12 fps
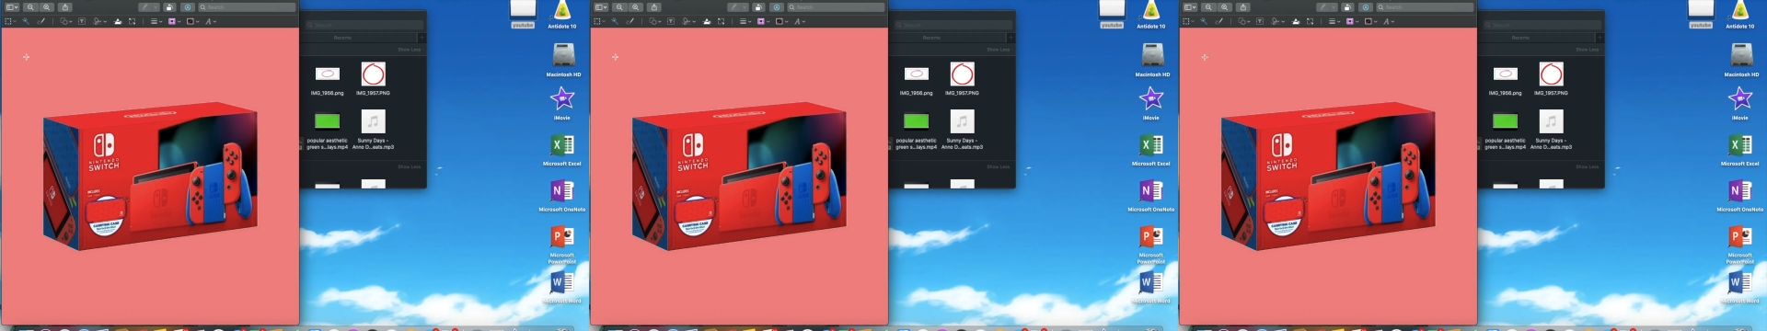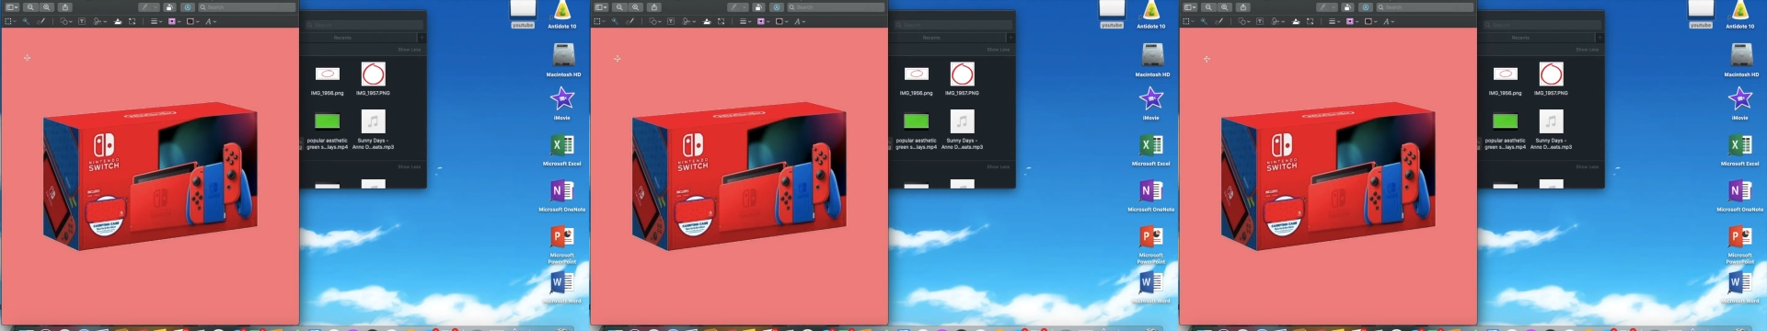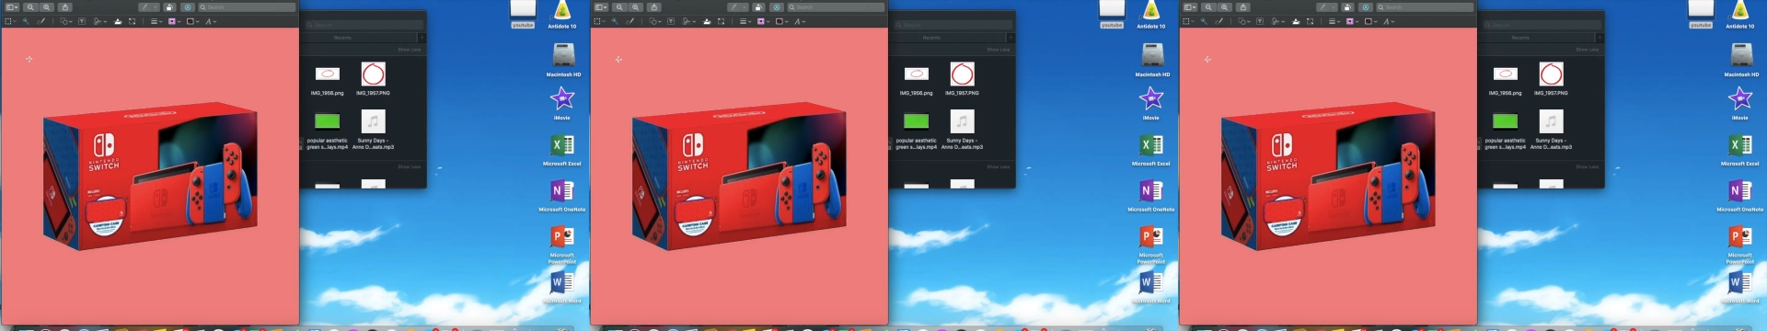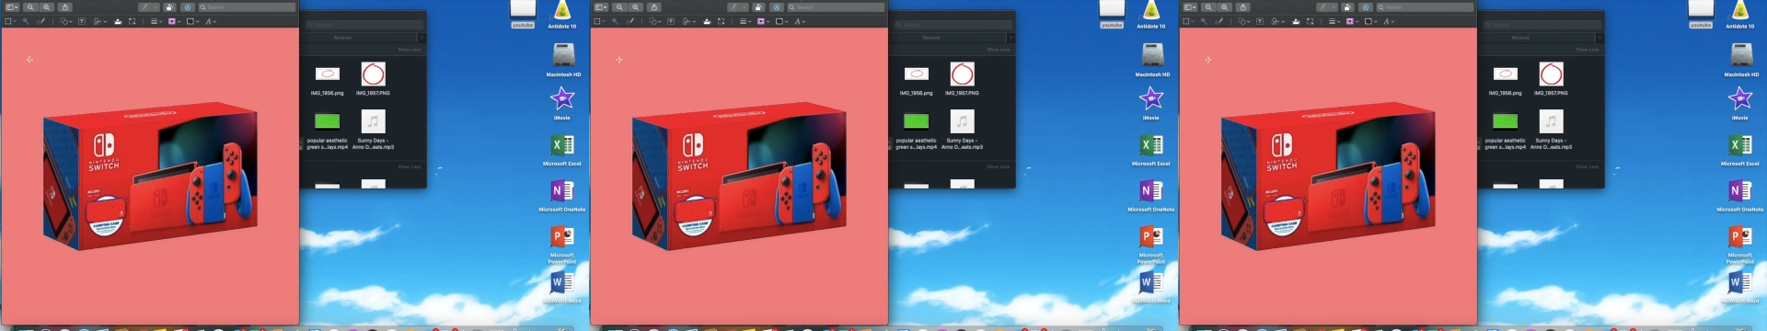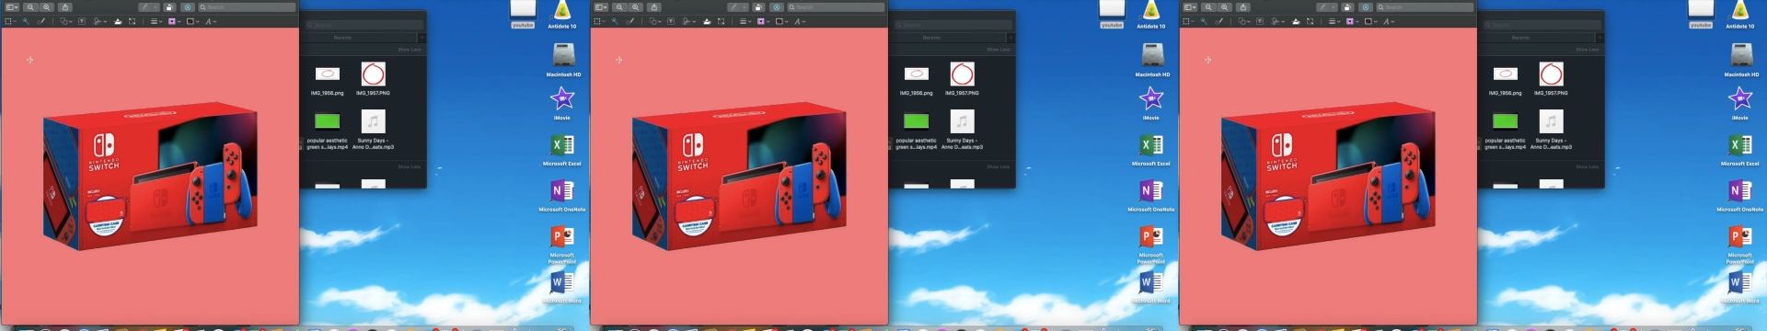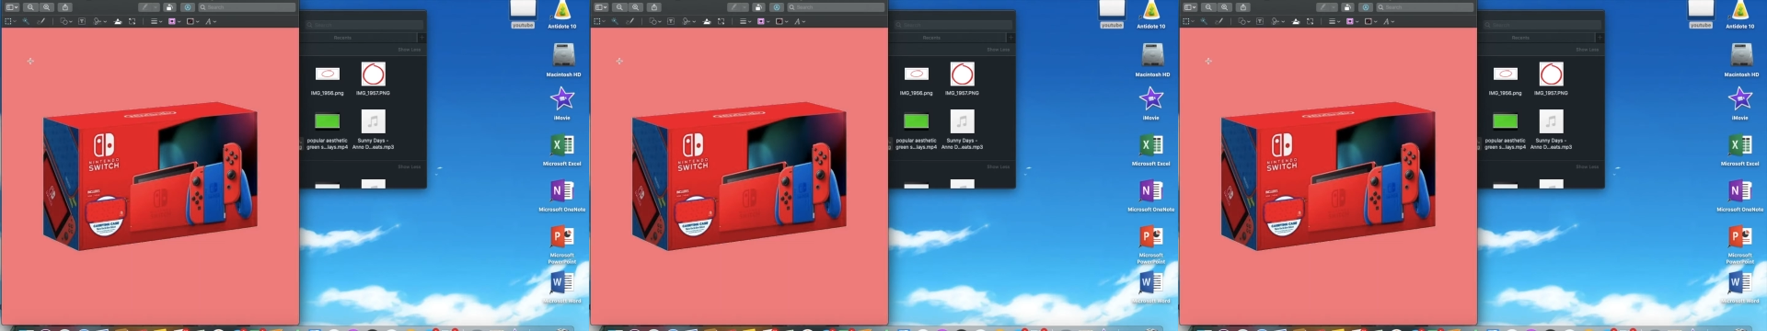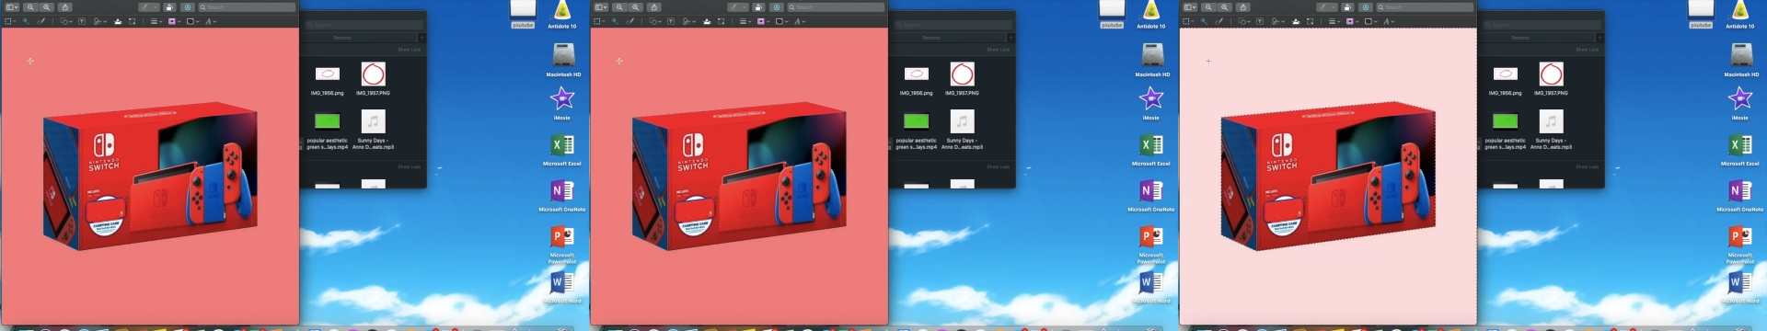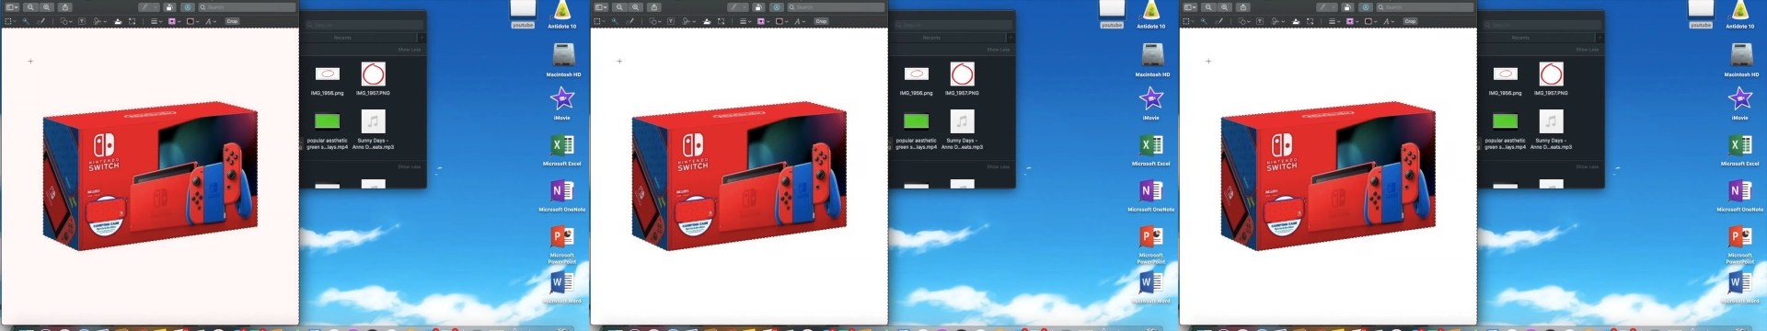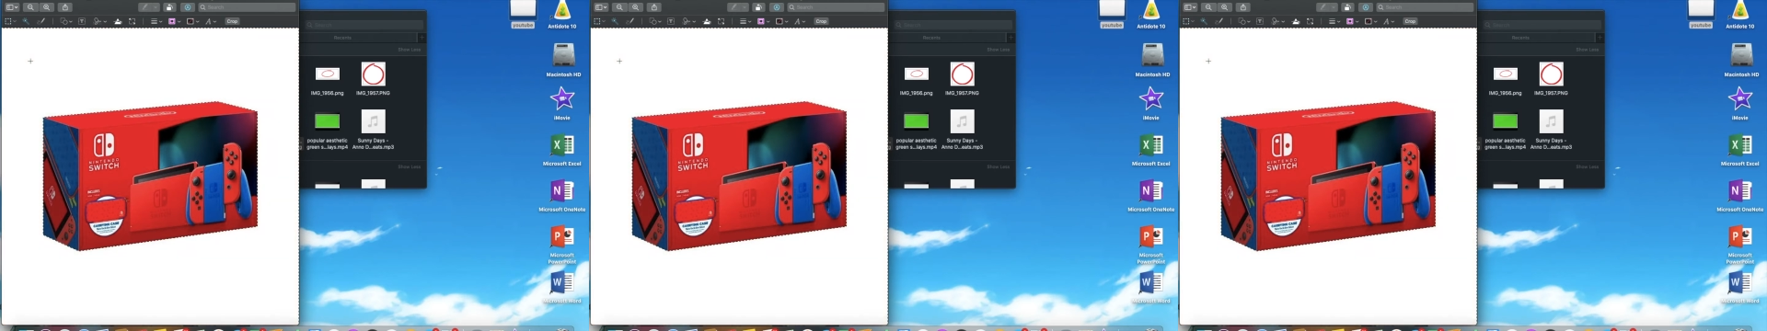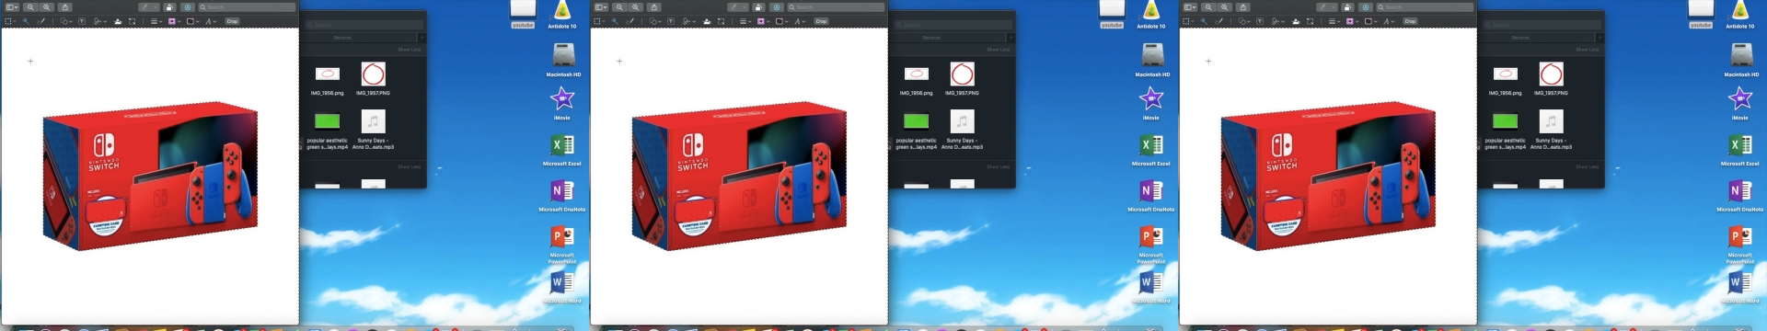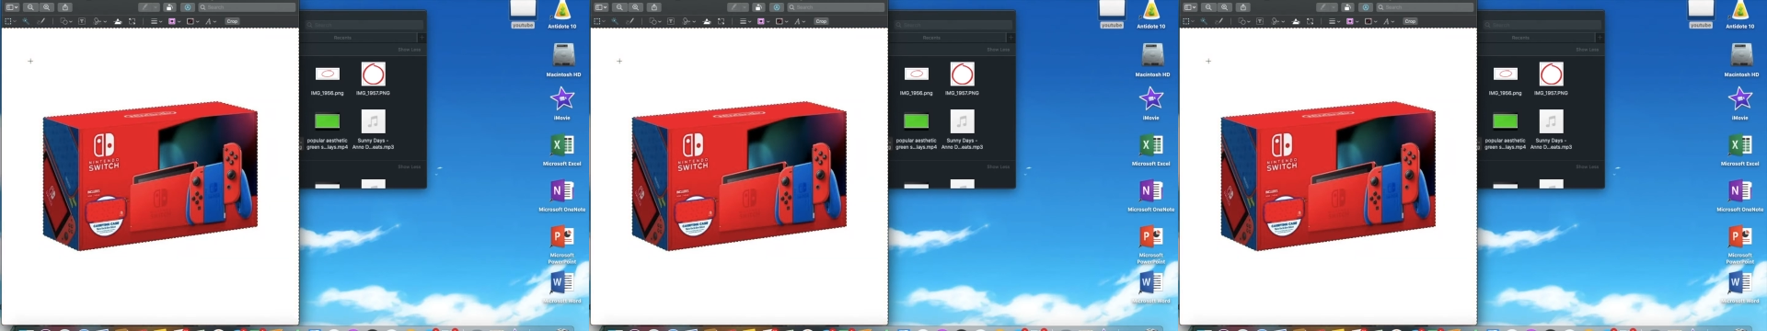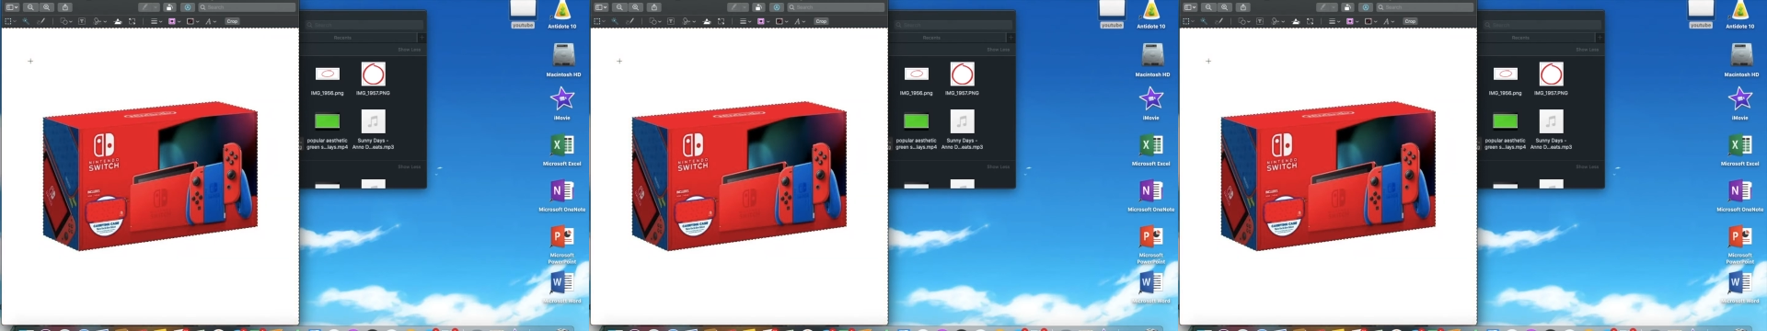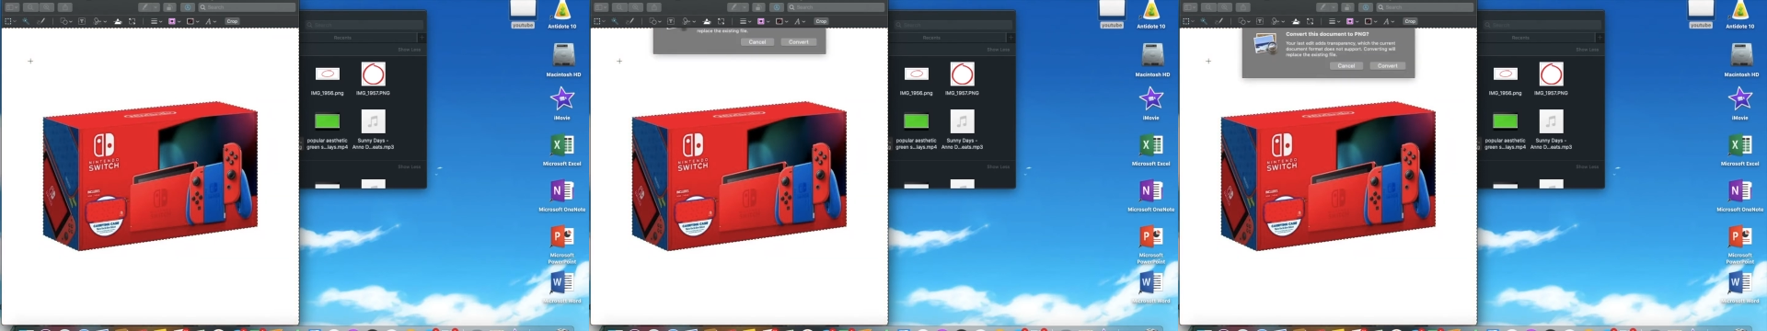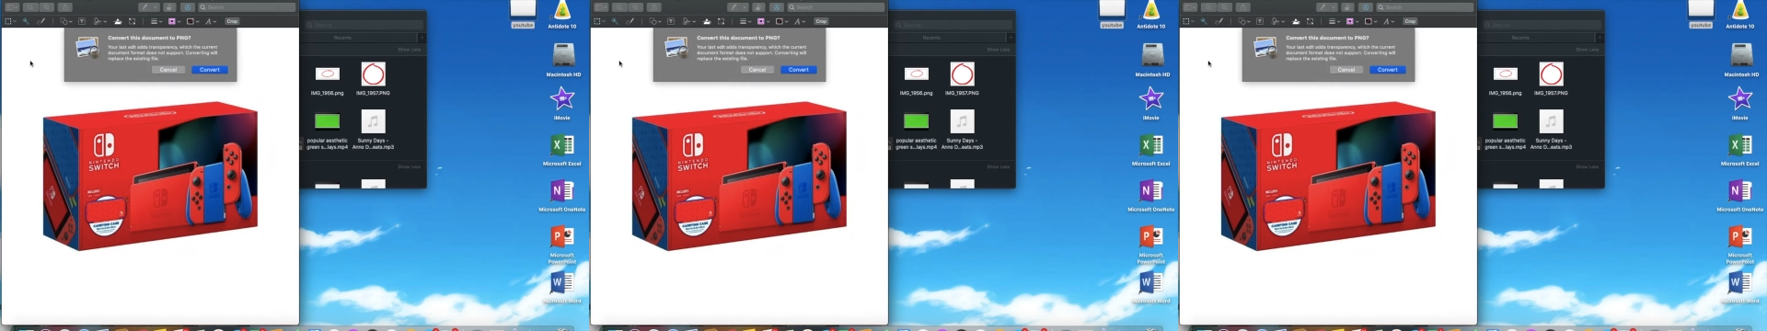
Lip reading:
(no speaker visible)